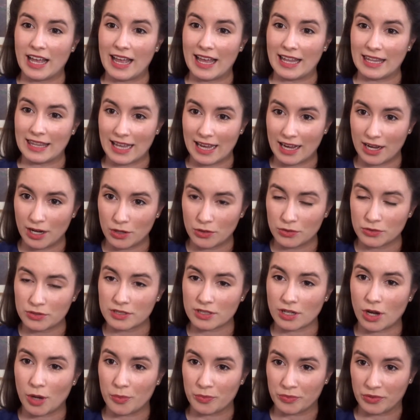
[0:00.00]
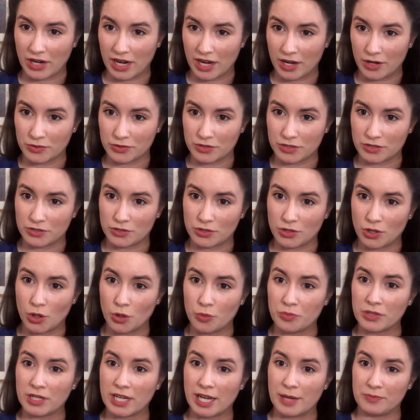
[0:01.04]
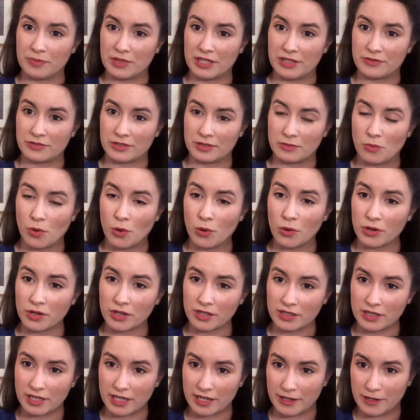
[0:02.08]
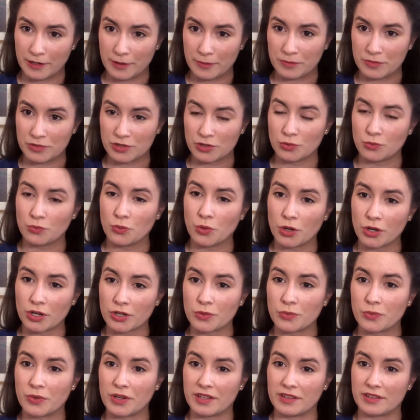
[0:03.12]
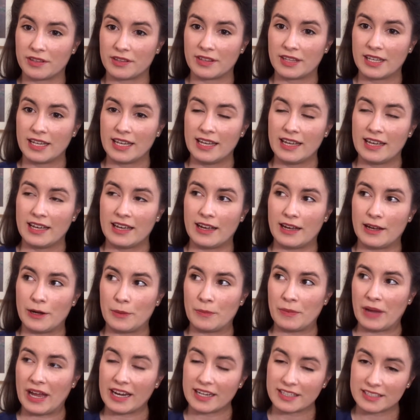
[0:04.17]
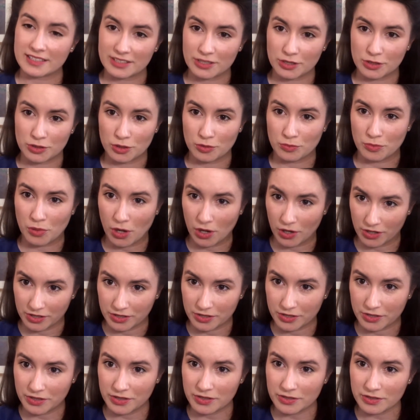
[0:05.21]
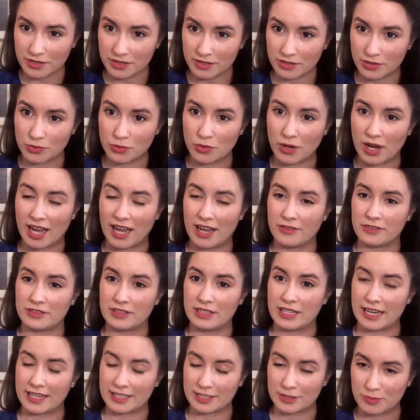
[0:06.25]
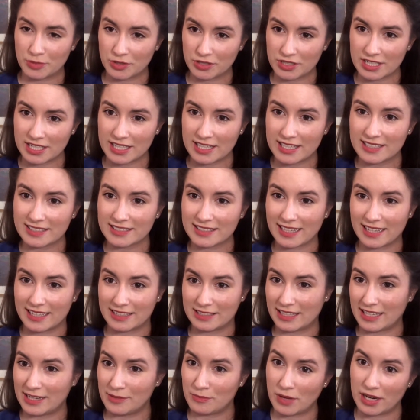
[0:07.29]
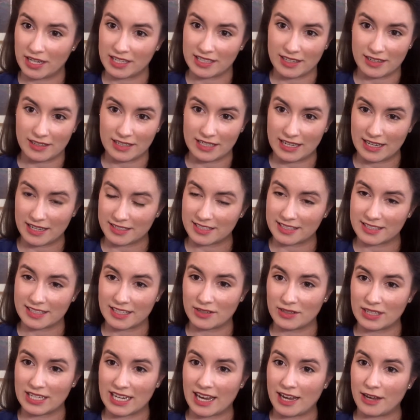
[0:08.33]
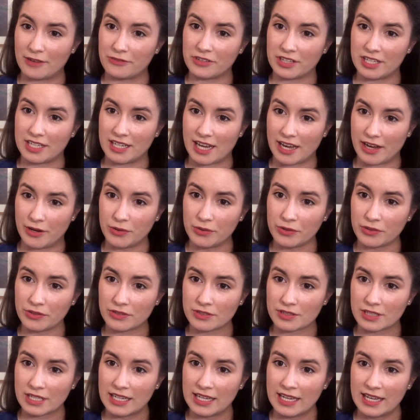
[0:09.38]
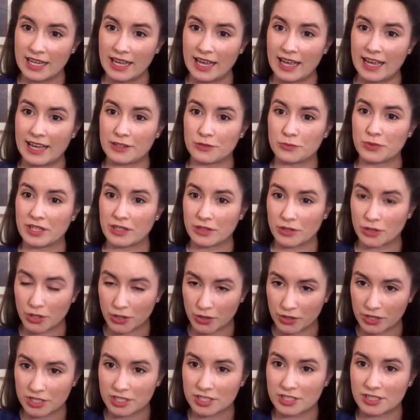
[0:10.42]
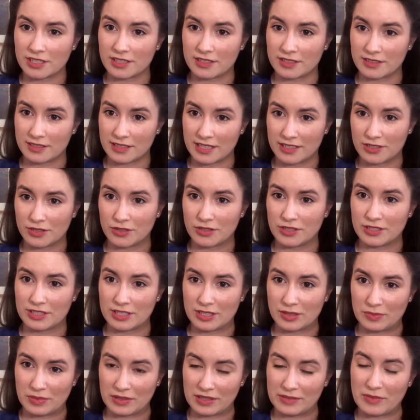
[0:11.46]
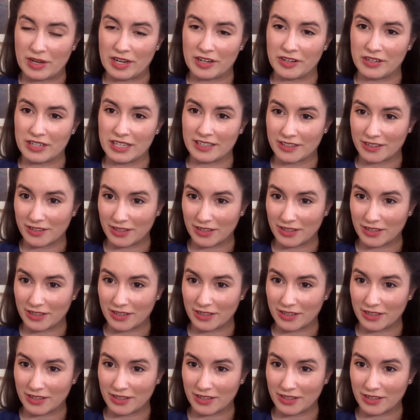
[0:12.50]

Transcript: allowed opera houses to open up even more, to work with external partners who have an expertise that they might not necessarily have in-house. And we encourage this interdisciplinary